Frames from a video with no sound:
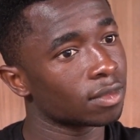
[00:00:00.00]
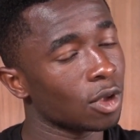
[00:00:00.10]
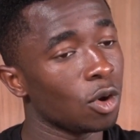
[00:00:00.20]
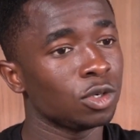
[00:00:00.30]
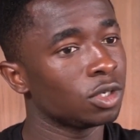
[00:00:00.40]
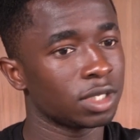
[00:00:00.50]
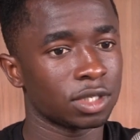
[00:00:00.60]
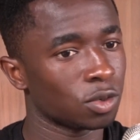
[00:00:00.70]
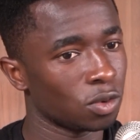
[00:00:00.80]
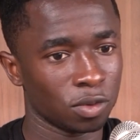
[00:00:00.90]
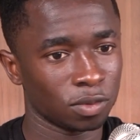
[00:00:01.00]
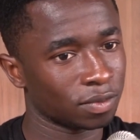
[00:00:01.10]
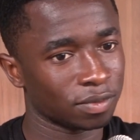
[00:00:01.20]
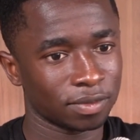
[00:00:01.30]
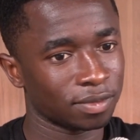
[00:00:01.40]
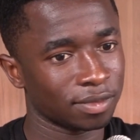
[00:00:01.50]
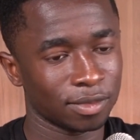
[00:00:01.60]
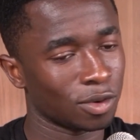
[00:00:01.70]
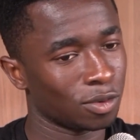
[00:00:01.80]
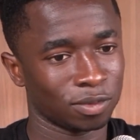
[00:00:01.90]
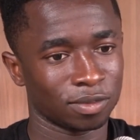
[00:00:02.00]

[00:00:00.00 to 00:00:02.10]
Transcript: Oh, not at all. No.